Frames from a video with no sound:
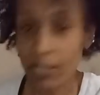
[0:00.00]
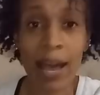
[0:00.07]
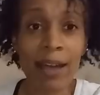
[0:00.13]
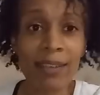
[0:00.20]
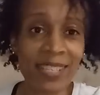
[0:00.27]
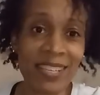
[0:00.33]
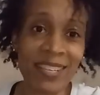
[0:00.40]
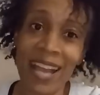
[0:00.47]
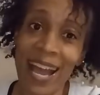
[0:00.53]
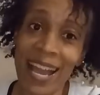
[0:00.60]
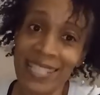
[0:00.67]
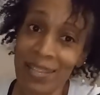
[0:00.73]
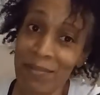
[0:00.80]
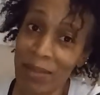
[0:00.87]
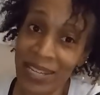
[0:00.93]
So I'll see you
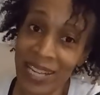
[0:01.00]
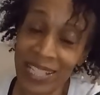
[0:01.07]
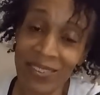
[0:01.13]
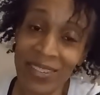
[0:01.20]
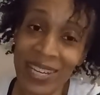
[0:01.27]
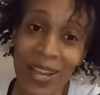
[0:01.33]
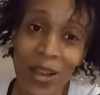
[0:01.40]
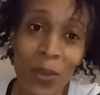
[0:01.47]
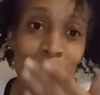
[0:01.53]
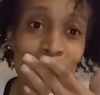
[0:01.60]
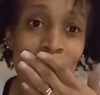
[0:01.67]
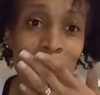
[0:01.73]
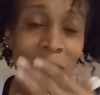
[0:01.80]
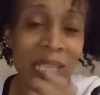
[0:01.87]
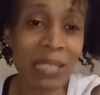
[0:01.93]
guys in my next video.
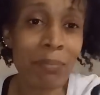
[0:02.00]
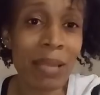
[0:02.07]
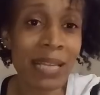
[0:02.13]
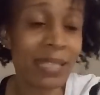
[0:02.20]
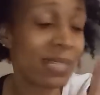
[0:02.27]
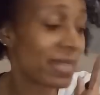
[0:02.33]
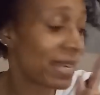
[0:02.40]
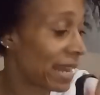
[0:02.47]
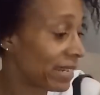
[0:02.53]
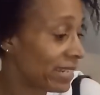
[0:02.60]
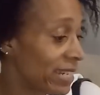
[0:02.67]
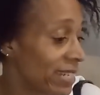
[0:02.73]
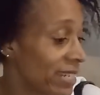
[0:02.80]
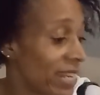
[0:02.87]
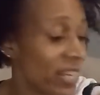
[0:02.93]
Peace and blessings. And I
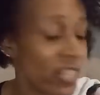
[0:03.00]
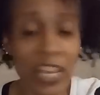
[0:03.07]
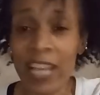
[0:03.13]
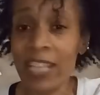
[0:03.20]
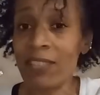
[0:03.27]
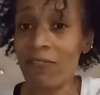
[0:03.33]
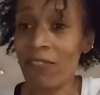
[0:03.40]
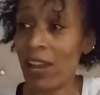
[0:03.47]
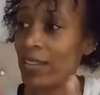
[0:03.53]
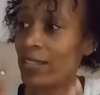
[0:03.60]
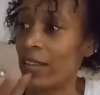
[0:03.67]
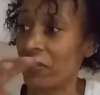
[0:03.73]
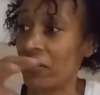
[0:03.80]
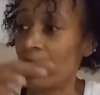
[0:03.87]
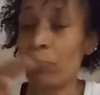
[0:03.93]
didn't get a chance to
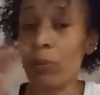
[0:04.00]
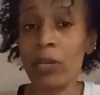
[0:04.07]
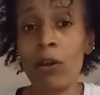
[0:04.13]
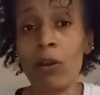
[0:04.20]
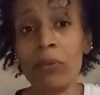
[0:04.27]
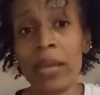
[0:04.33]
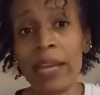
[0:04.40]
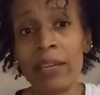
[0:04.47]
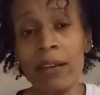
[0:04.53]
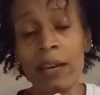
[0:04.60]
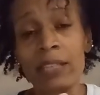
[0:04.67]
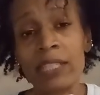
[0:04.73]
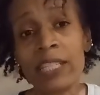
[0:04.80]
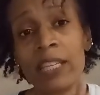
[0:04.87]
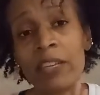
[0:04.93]
find nothing to put on that
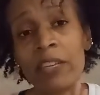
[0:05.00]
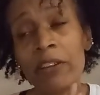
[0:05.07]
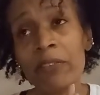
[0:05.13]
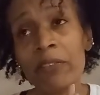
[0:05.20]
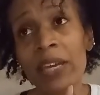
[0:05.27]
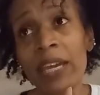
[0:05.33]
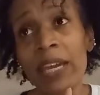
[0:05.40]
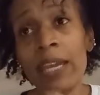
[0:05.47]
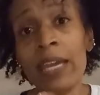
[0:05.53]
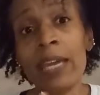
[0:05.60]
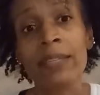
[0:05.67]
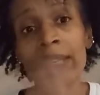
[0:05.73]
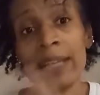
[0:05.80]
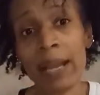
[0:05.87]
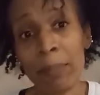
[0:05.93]
cylinder thing
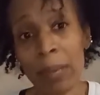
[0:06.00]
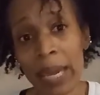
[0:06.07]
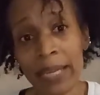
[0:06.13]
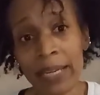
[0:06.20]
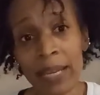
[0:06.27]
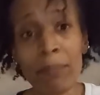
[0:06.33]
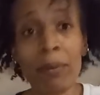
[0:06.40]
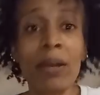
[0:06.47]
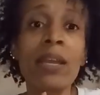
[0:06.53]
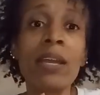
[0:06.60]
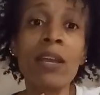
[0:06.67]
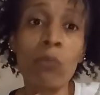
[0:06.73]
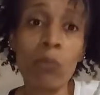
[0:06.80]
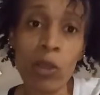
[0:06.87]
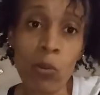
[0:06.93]
that I painted,
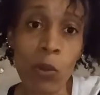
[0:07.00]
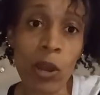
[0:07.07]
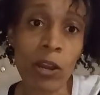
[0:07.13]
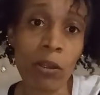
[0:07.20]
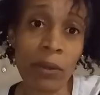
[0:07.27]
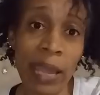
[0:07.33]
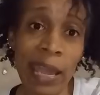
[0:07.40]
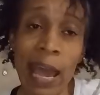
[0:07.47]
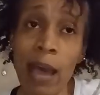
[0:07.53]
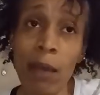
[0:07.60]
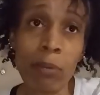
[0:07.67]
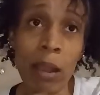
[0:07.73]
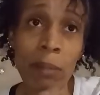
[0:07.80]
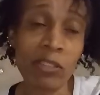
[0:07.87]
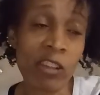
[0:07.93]
but we'll work on that.
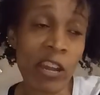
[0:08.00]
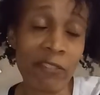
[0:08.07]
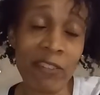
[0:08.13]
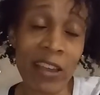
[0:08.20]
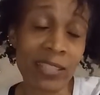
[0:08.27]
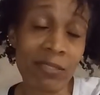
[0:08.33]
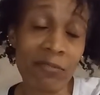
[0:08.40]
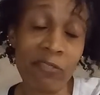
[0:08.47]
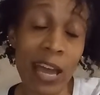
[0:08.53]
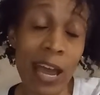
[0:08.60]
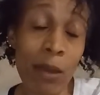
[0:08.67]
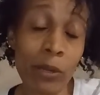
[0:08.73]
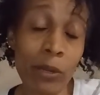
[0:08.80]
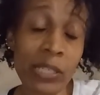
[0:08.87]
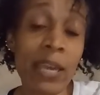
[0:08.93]
I'll probably try to find some
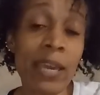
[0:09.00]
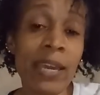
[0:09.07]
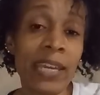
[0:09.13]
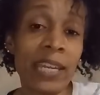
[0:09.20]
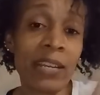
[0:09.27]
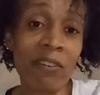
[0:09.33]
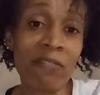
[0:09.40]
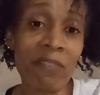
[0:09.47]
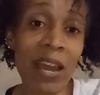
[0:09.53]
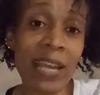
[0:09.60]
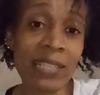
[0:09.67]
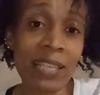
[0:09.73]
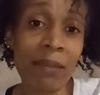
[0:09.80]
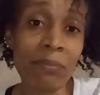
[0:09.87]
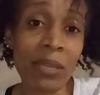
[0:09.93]
flowers. And if I
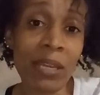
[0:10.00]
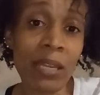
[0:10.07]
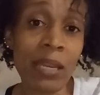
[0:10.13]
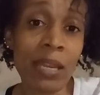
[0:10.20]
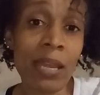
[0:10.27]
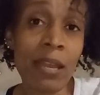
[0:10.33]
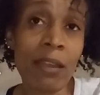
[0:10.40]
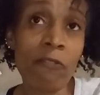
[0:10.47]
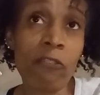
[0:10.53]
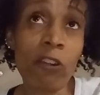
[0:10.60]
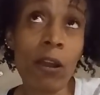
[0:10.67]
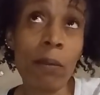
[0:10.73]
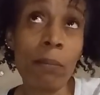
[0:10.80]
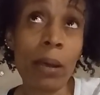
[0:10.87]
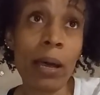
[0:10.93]
find something
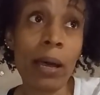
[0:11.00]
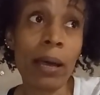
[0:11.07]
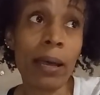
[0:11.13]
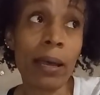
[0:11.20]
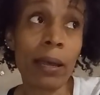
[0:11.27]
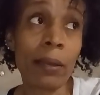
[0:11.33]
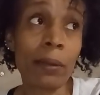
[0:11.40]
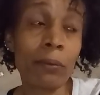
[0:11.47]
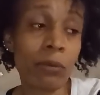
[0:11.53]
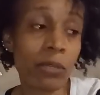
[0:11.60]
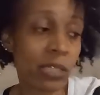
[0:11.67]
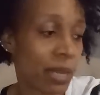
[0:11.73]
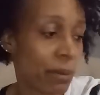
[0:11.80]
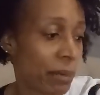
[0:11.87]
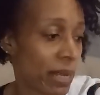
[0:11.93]
from,
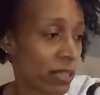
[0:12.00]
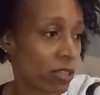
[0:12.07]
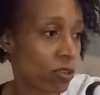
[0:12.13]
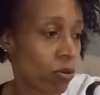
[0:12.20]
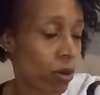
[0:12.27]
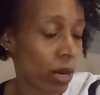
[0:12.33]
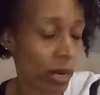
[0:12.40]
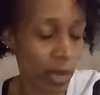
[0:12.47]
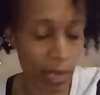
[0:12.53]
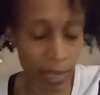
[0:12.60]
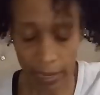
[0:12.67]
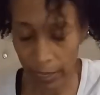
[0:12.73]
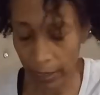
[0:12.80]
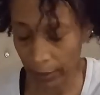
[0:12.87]
what's the name of that store?